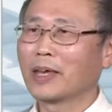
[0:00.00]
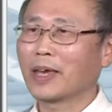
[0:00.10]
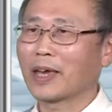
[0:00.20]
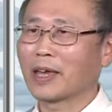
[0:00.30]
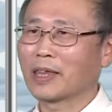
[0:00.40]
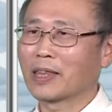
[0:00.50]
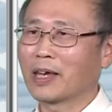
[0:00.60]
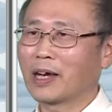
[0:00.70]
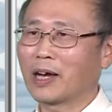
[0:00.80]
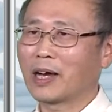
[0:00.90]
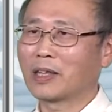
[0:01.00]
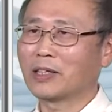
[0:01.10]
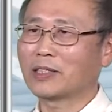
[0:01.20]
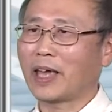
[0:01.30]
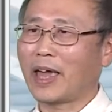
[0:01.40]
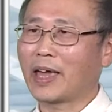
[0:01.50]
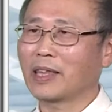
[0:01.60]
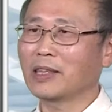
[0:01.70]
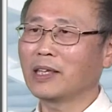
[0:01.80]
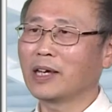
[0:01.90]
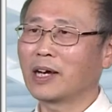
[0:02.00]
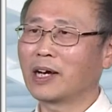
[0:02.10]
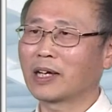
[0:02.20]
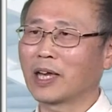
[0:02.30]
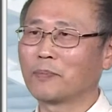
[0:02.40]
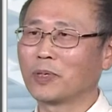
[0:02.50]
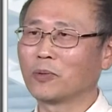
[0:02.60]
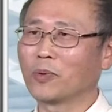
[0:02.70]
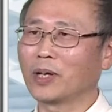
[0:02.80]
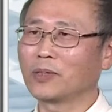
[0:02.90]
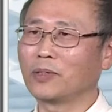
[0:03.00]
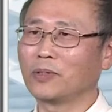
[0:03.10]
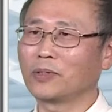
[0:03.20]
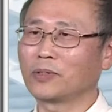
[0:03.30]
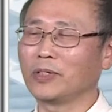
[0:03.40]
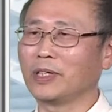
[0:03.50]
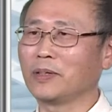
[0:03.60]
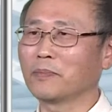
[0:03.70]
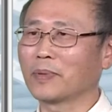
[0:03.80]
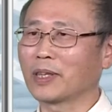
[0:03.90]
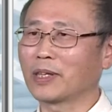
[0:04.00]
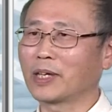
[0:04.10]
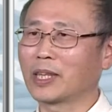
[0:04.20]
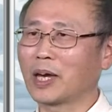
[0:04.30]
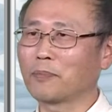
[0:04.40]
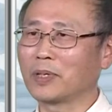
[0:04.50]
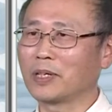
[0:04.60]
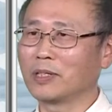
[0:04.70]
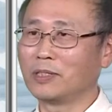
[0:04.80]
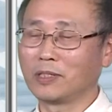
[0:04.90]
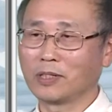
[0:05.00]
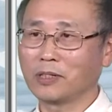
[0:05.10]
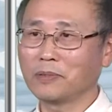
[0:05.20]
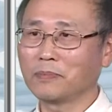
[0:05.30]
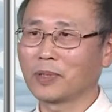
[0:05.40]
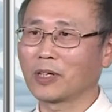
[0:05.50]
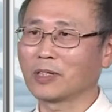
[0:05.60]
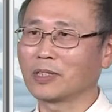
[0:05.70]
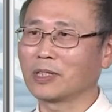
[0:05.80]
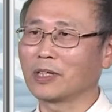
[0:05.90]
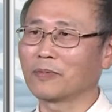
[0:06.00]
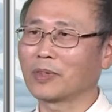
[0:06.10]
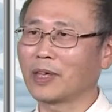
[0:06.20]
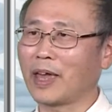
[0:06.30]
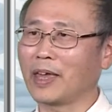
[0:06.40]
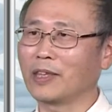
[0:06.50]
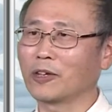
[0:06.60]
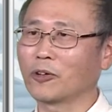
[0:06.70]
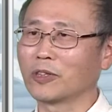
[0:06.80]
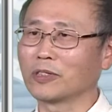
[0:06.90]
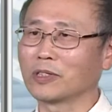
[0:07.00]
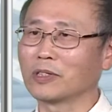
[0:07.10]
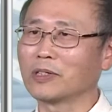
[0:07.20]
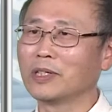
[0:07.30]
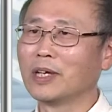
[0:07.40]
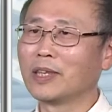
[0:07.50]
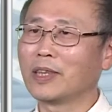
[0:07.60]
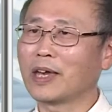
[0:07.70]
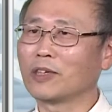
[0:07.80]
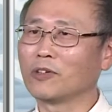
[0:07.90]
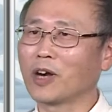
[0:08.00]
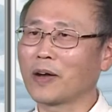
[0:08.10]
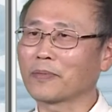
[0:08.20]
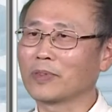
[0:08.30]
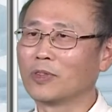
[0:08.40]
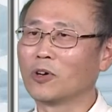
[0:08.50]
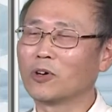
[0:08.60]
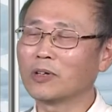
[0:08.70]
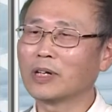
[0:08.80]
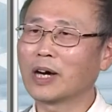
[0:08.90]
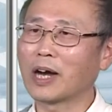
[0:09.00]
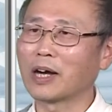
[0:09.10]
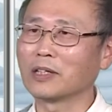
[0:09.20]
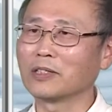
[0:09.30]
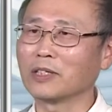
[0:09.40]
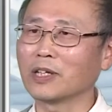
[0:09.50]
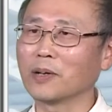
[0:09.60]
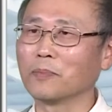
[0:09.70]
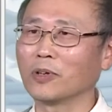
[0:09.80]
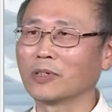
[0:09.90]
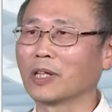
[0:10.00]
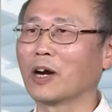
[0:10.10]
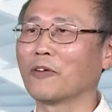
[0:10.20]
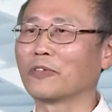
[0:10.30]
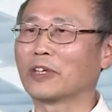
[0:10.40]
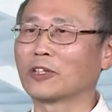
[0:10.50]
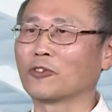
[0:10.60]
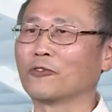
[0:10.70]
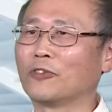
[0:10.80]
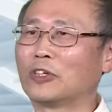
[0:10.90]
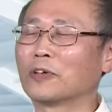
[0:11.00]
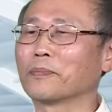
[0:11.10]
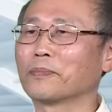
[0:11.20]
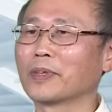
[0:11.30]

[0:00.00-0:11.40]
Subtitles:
And this N can be 1, 2, 3, but cannot be 0, because if N equal to 0, then you have no Z component of electric field.